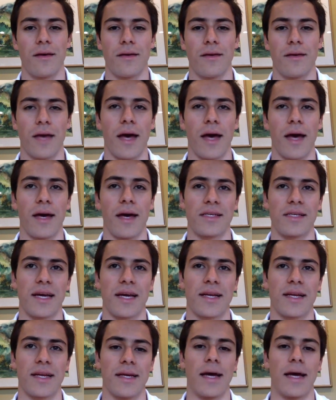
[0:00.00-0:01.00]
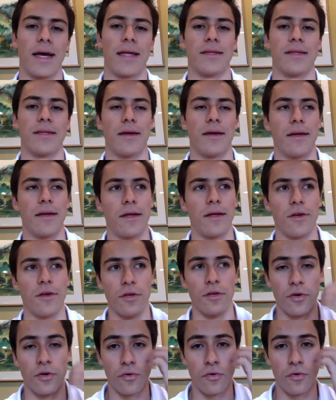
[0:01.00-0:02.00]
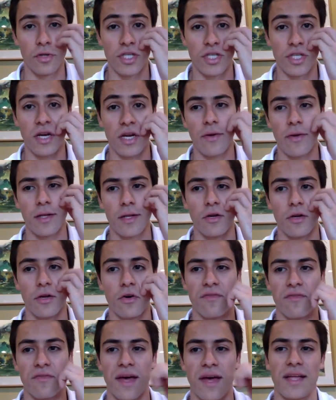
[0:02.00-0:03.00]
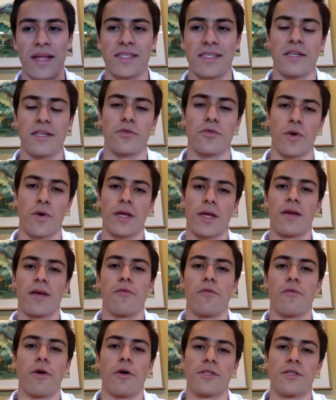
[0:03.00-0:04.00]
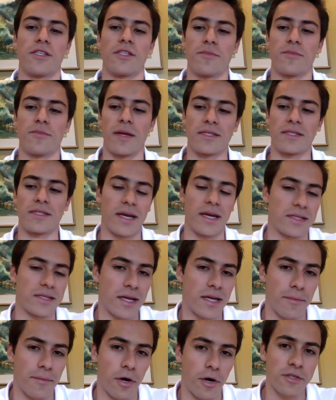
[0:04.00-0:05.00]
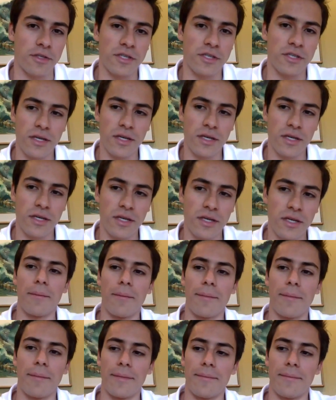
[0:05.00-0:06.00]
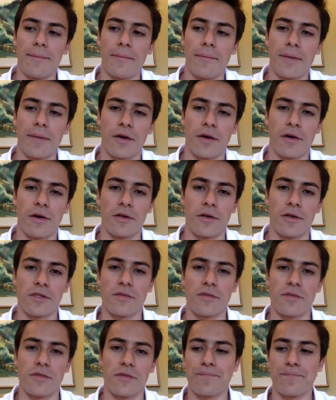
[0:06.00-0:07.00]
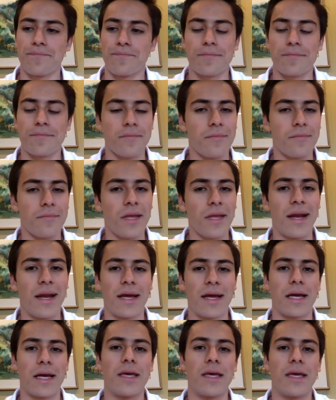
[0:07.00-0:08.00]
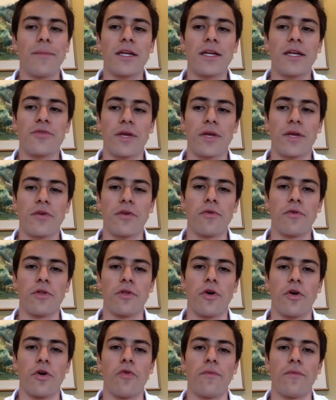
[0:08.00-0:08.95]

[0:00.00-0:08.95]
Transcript: Yeah, exactly. And you will generally know if the ad set is working once it spends like $10, because like a key metric you'll